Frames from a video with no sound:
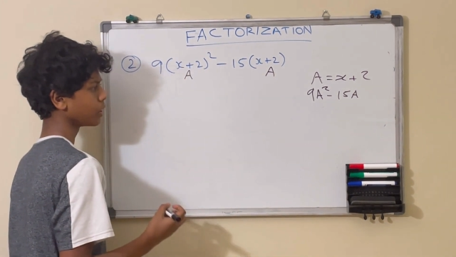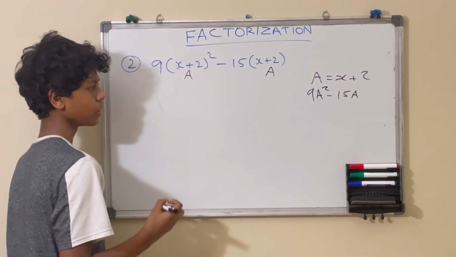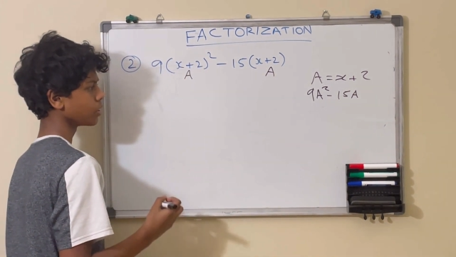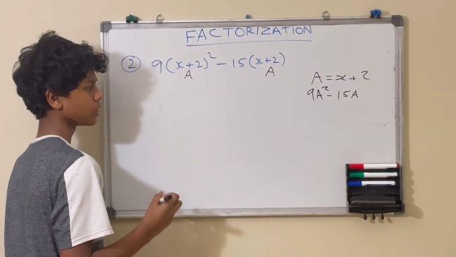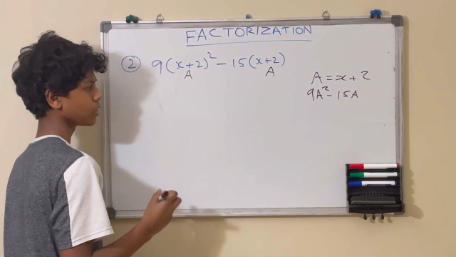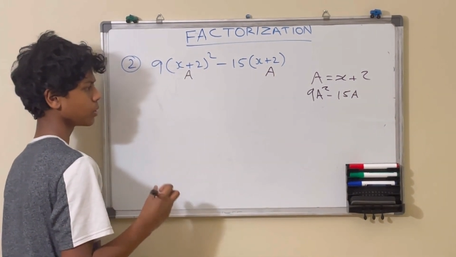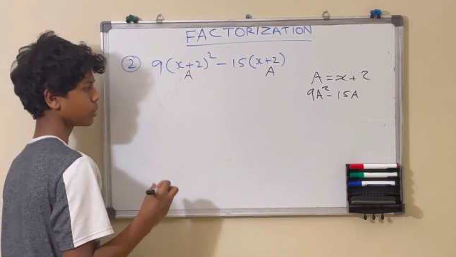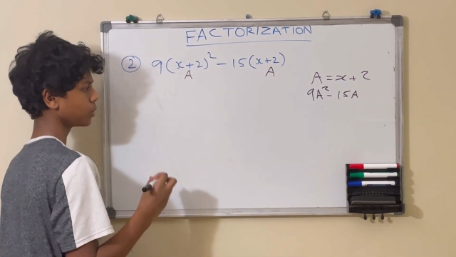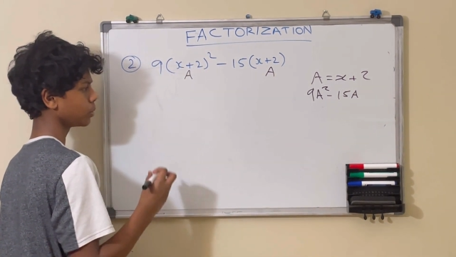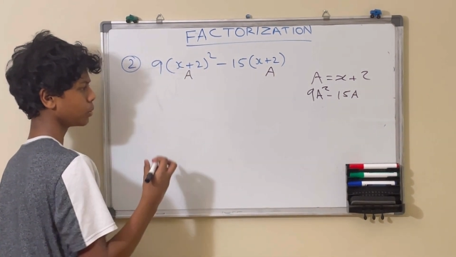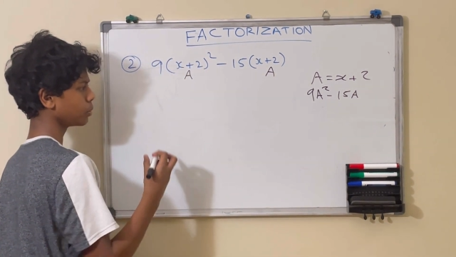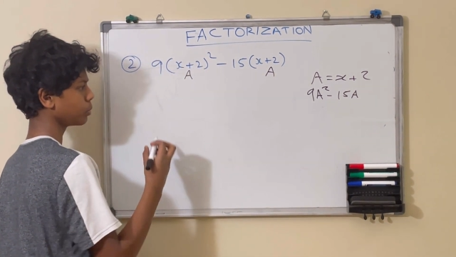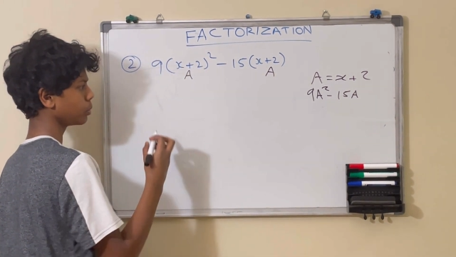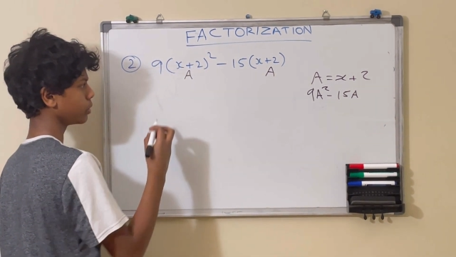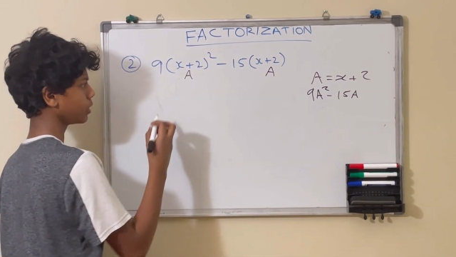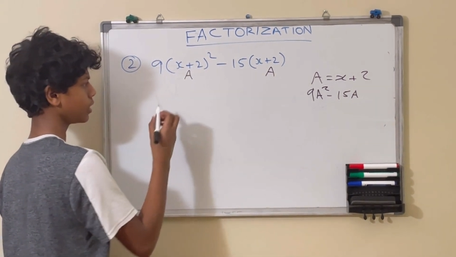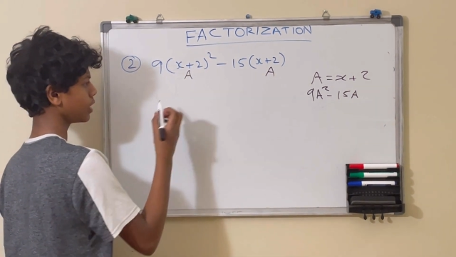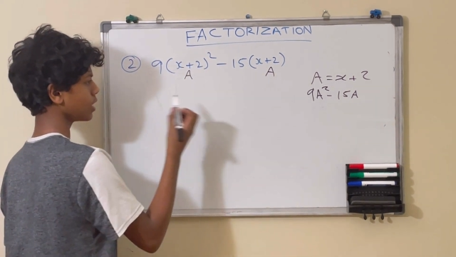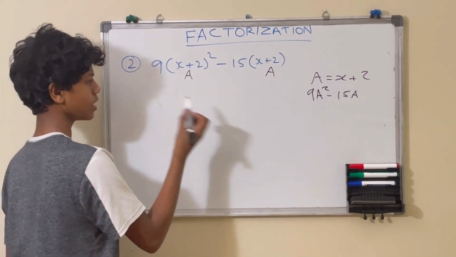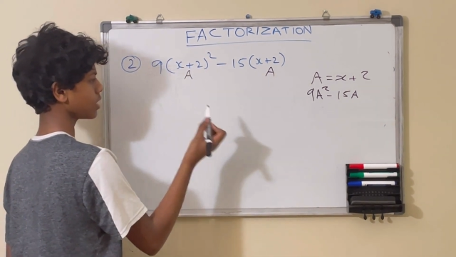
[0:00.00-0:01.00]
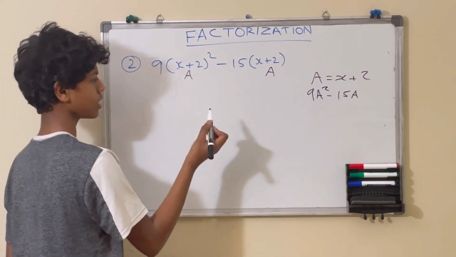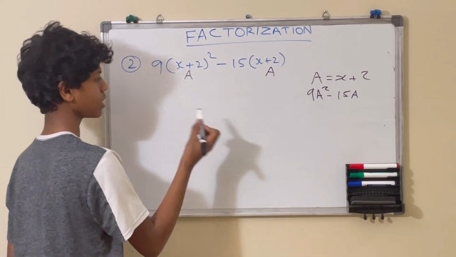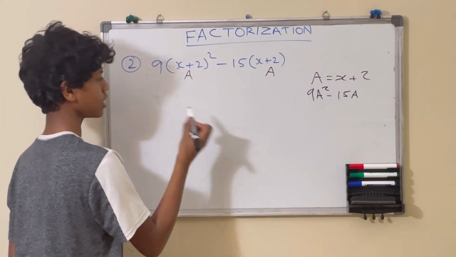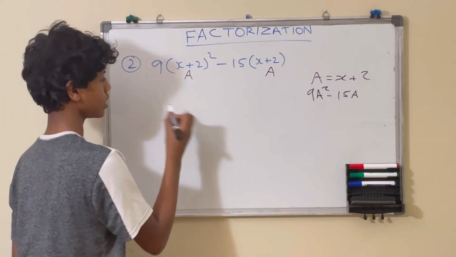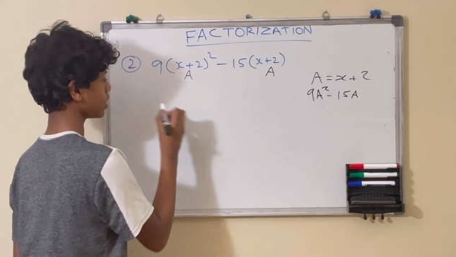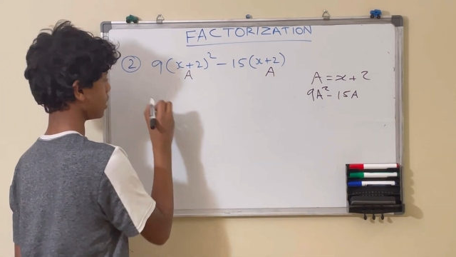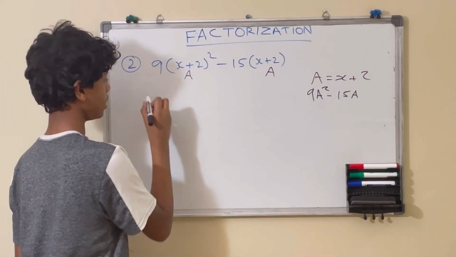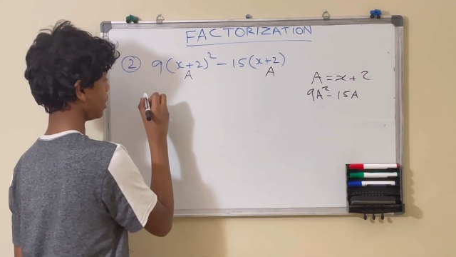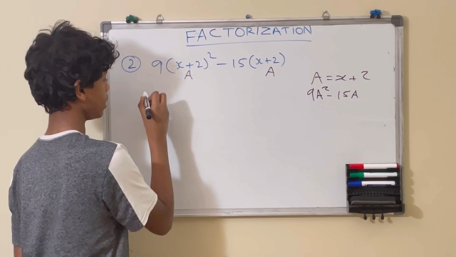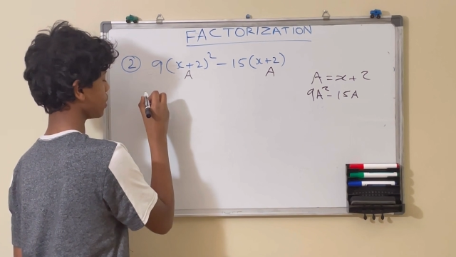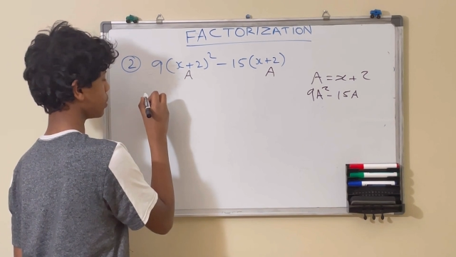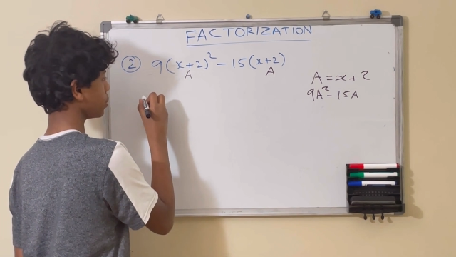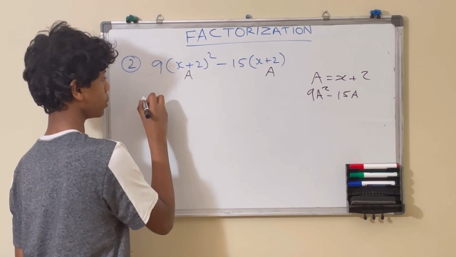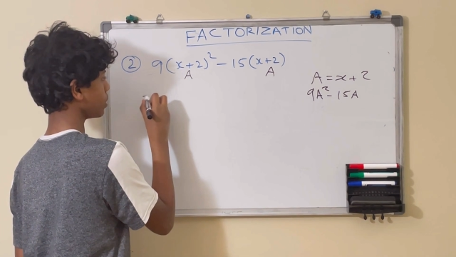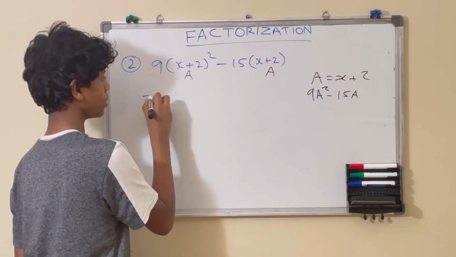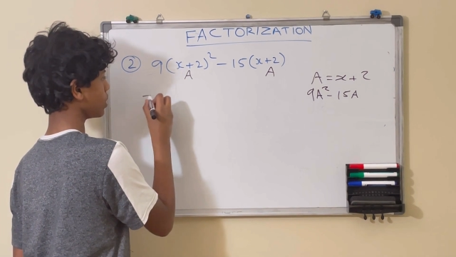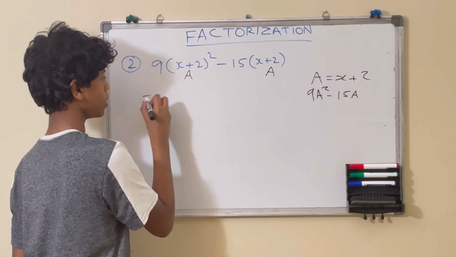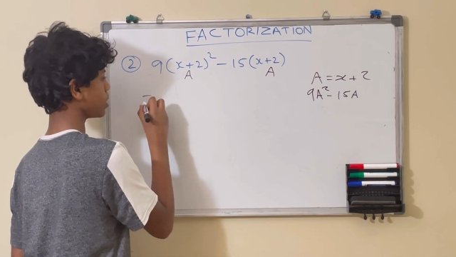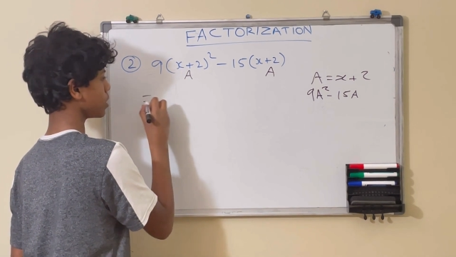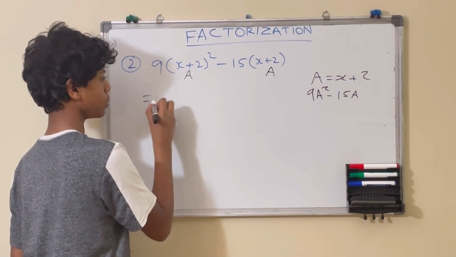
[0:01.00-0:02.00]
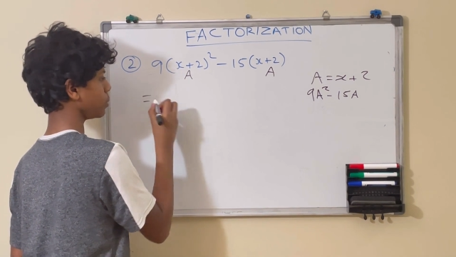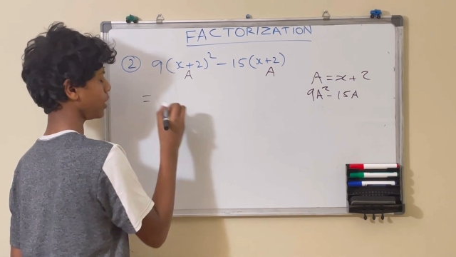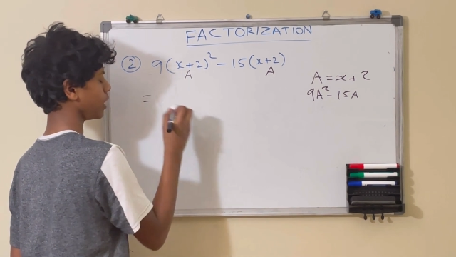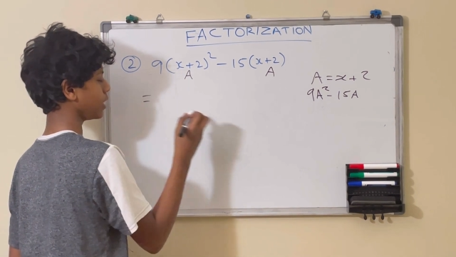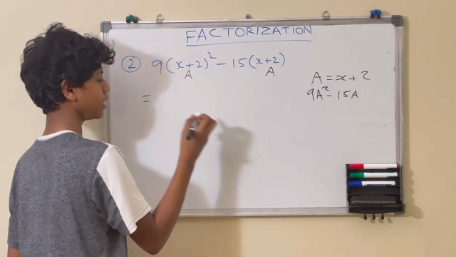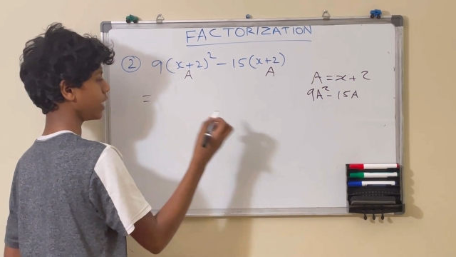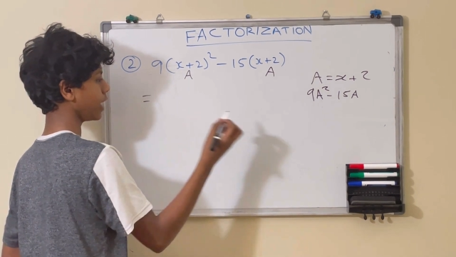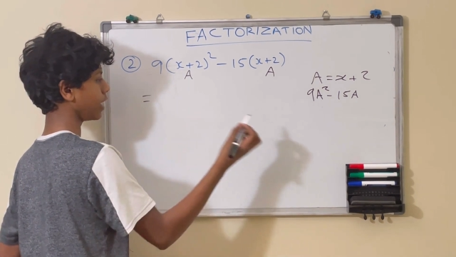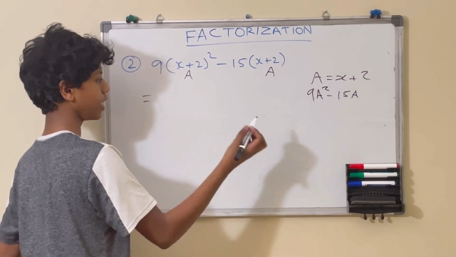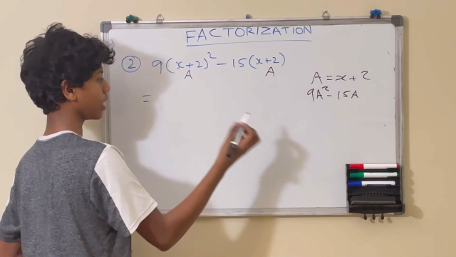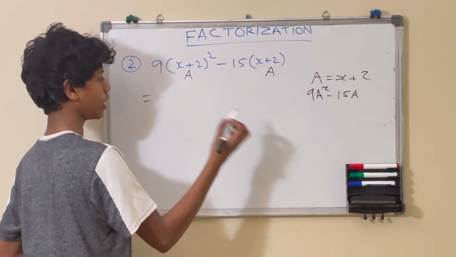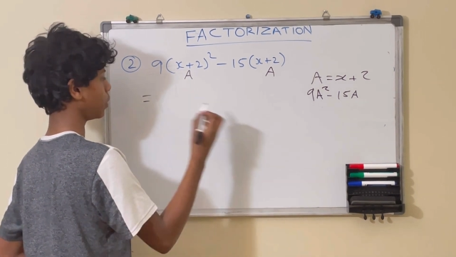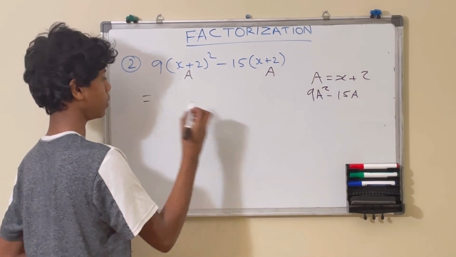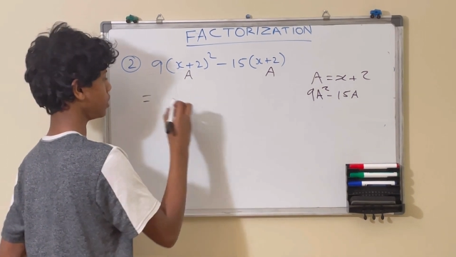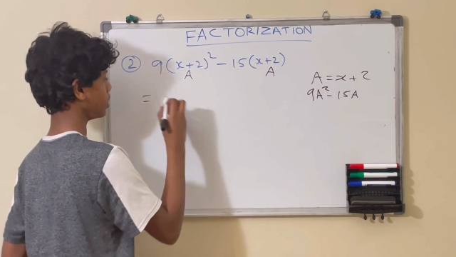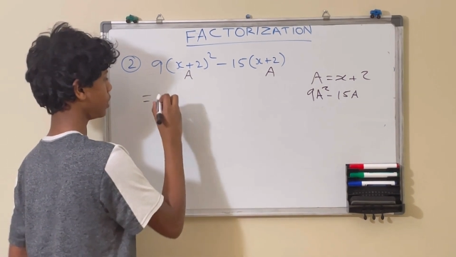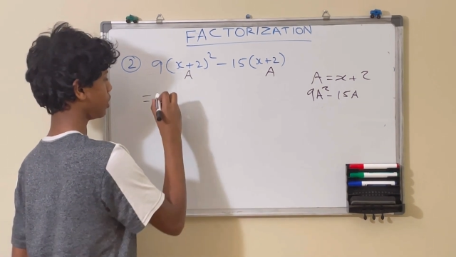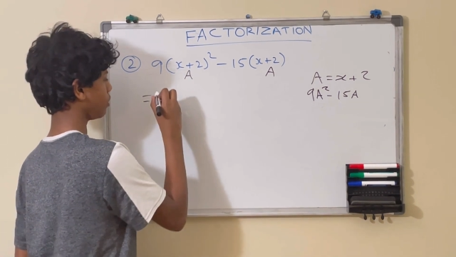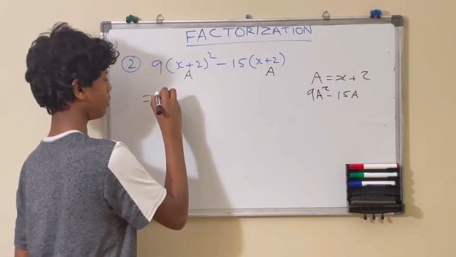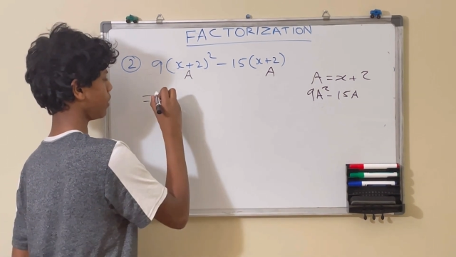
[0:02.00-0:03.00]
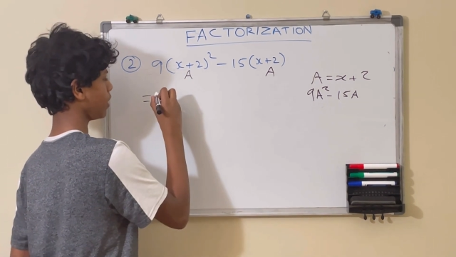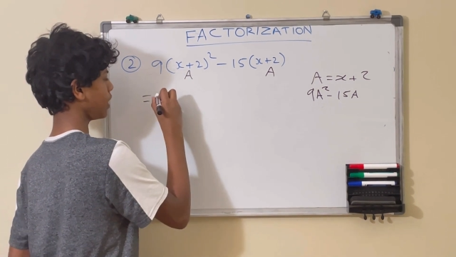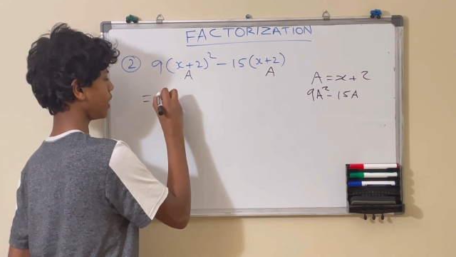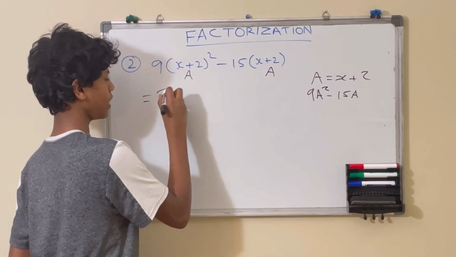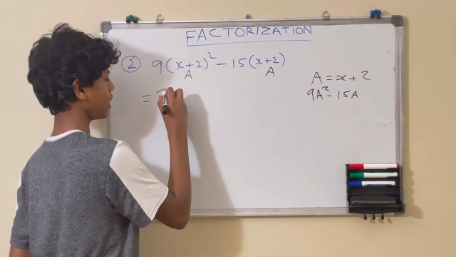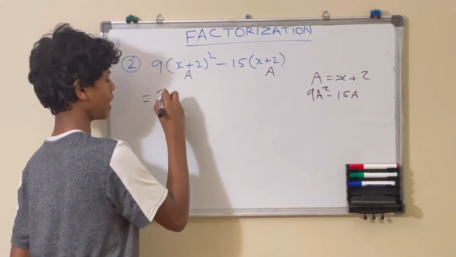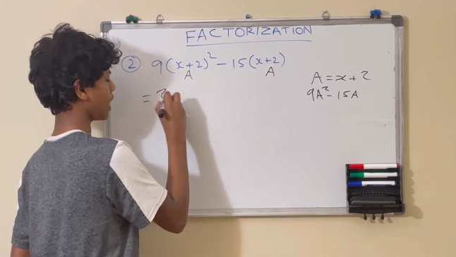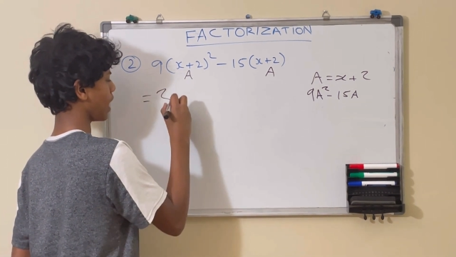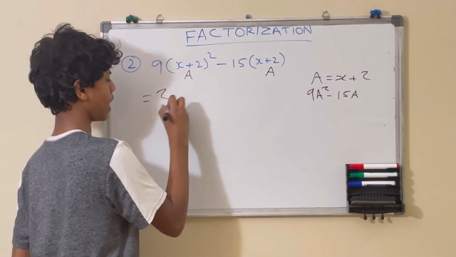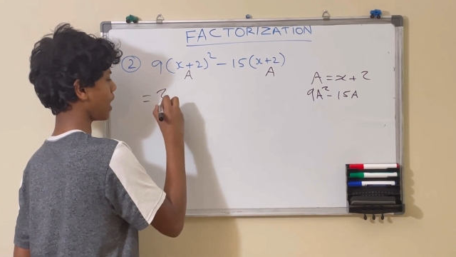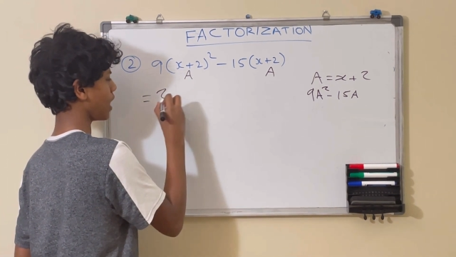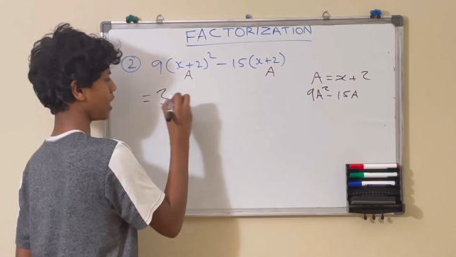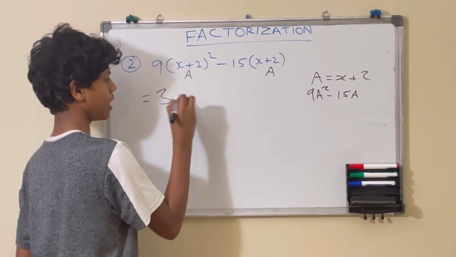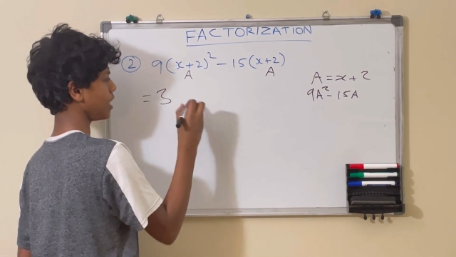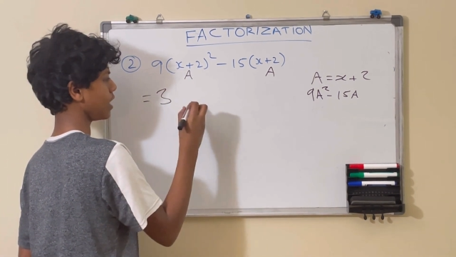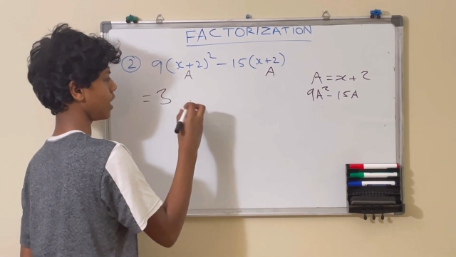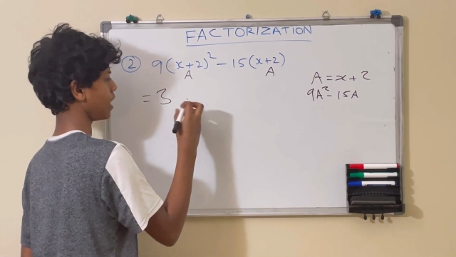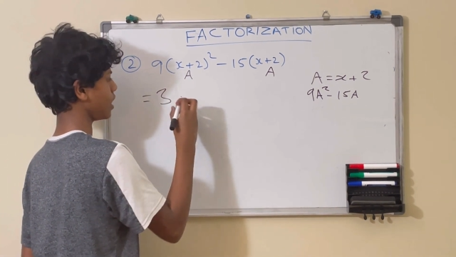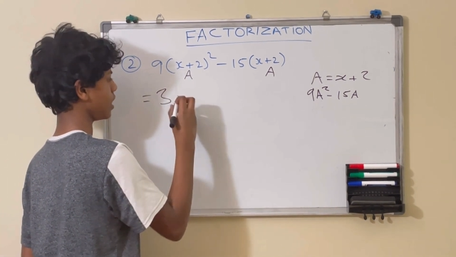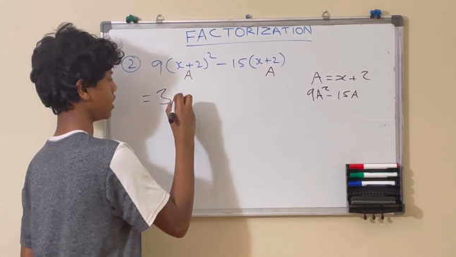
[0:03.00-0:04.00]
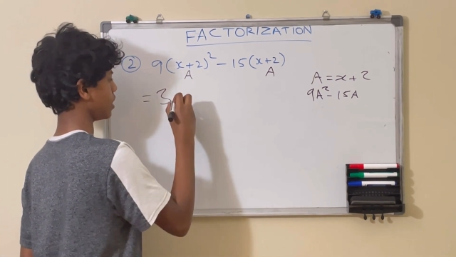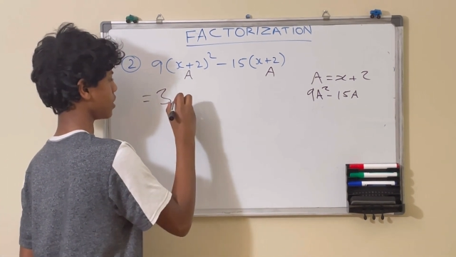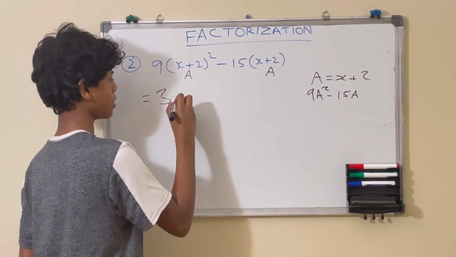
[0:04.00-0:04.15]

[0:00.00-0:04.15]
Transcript: So this equals, we can take out 3 and a,